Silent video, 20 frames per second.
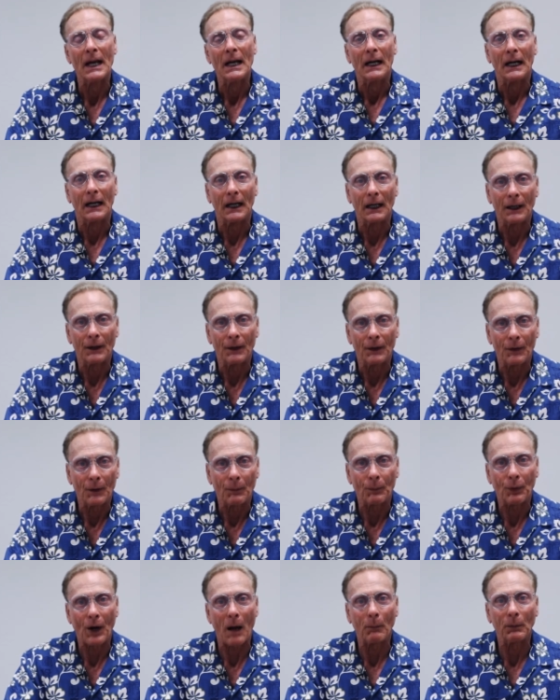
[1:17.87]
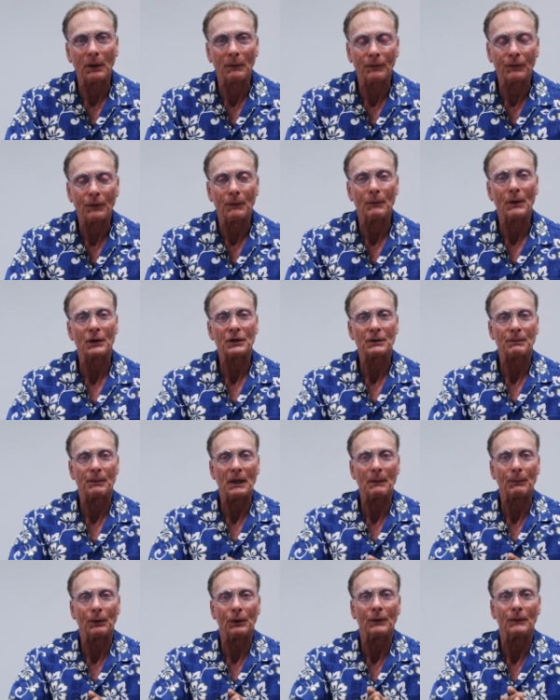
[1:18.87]
The problem for most
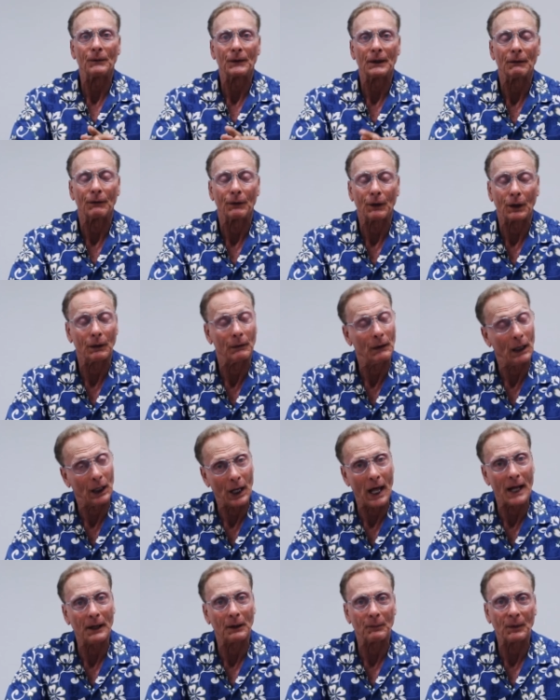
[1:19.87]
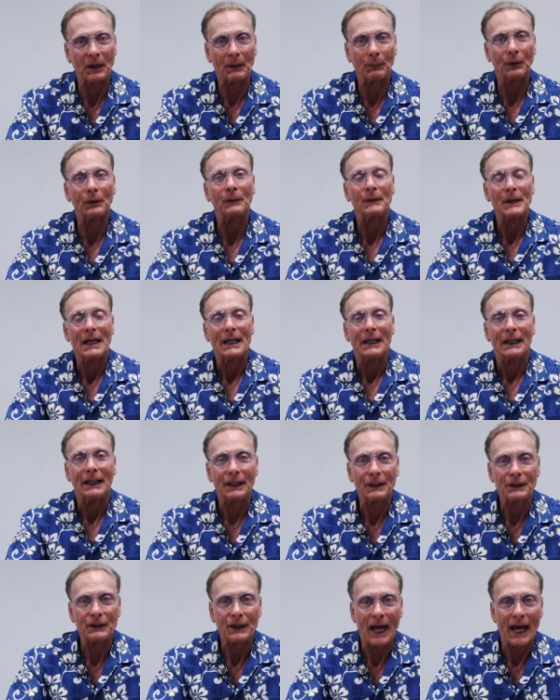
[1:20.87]
people, or a lot of people,
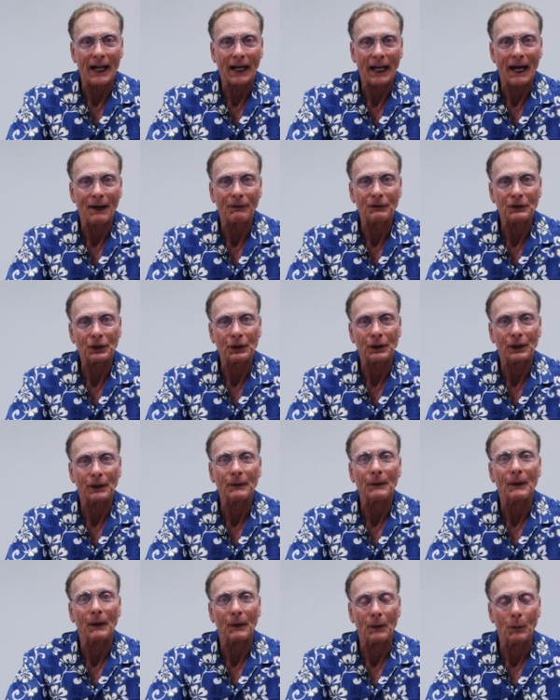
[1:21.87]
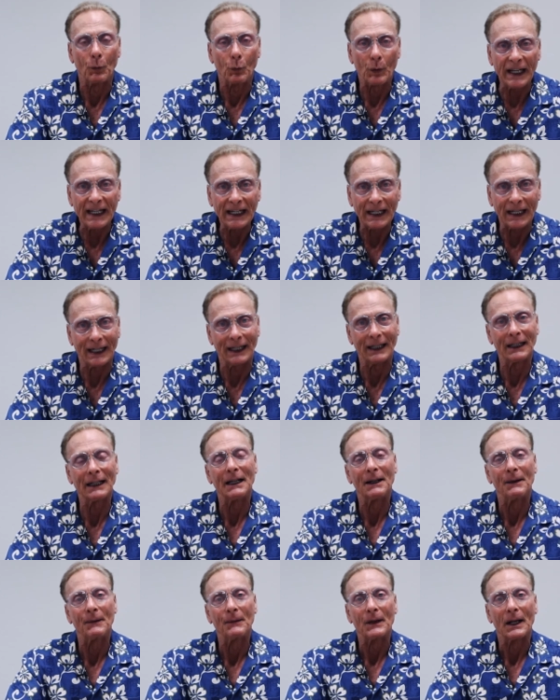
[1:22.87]
is that after the weaning,
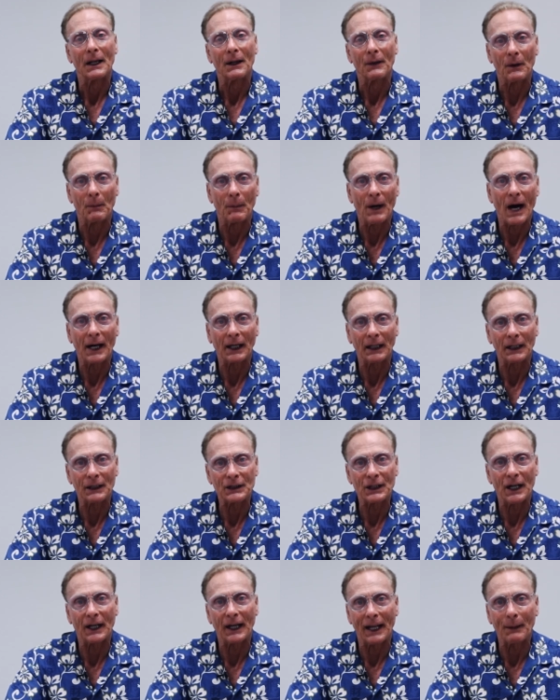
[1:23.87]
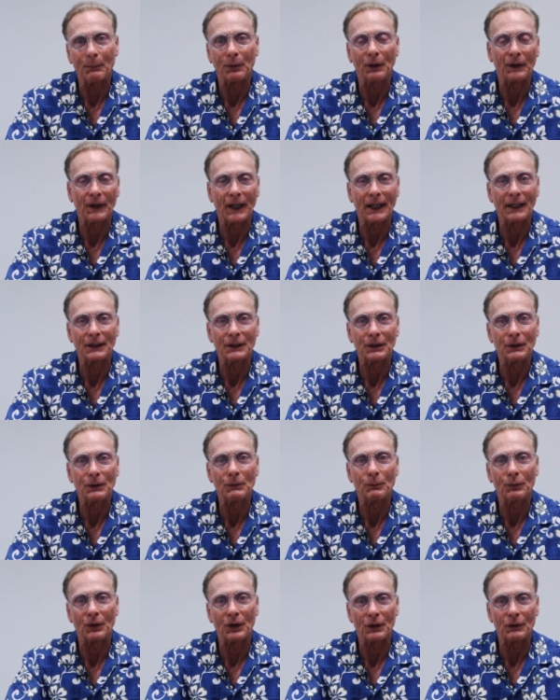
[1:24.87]
the body is unable then to
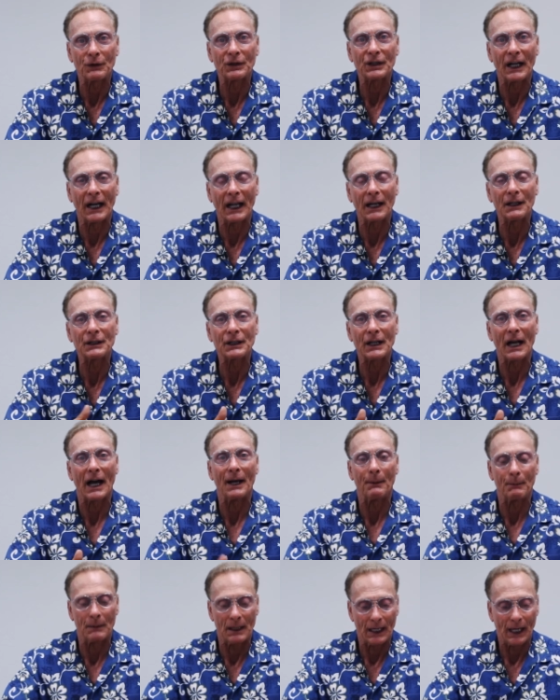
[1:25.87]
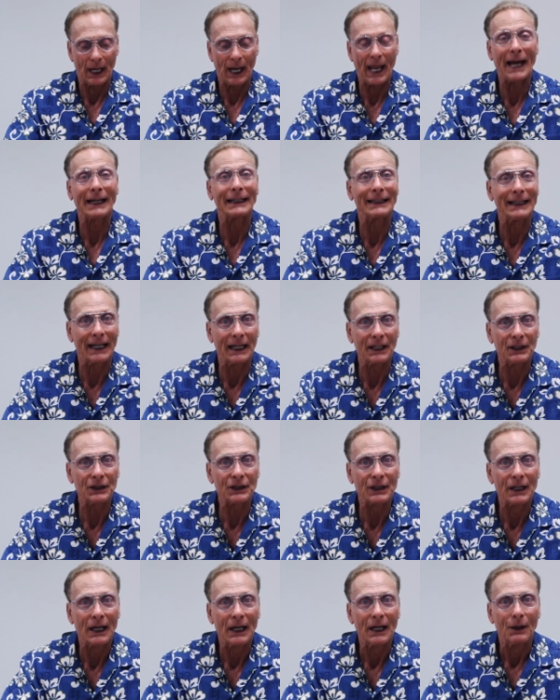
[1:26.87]
produce an enzyme,
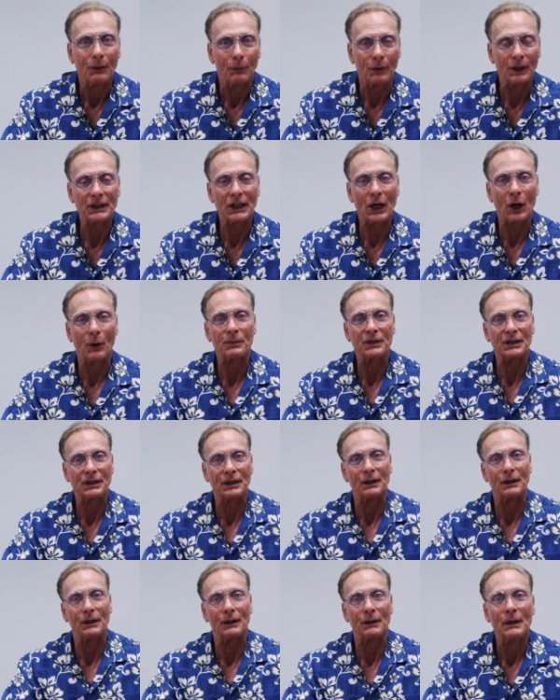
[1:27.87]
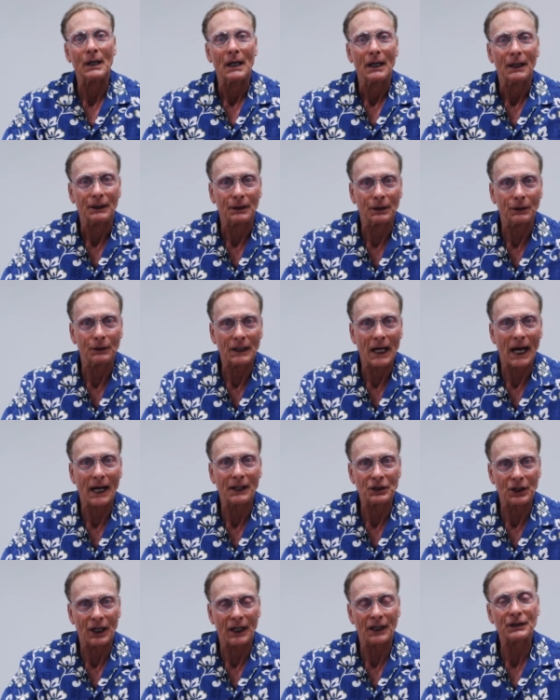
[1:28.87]
lactase, which helps to
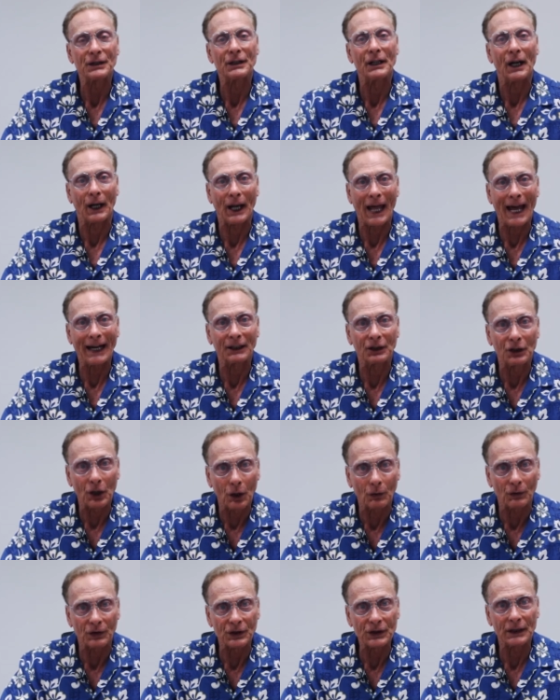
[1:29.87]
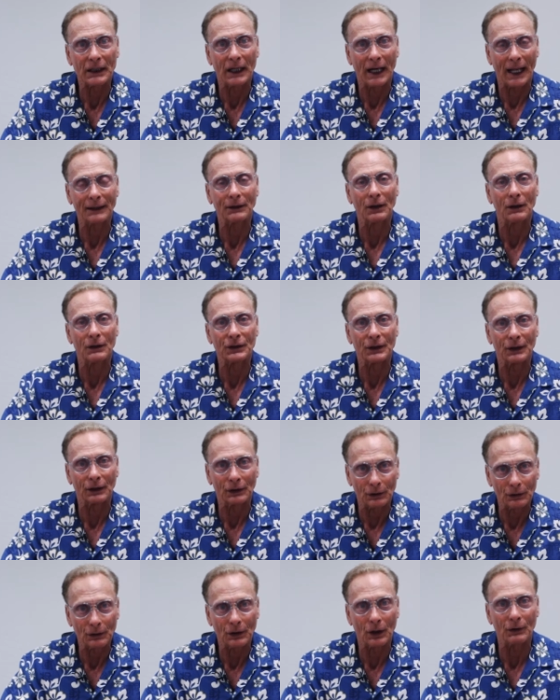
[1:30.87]
digest lactose and
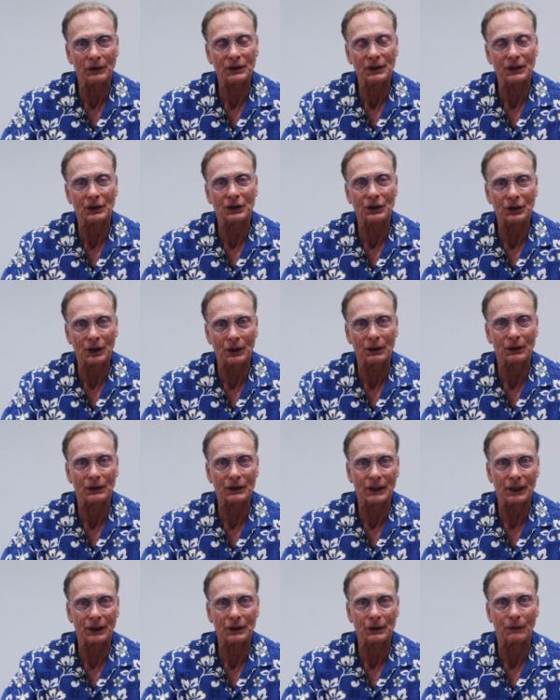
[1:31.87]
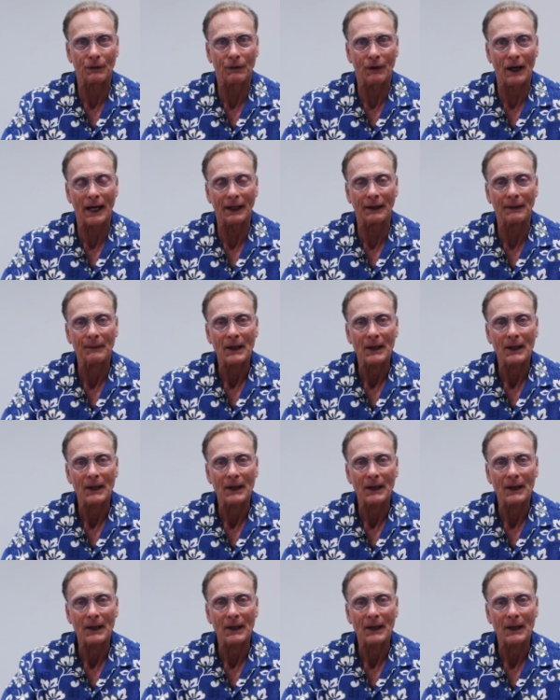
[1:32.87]
glucose, the sugars that you find.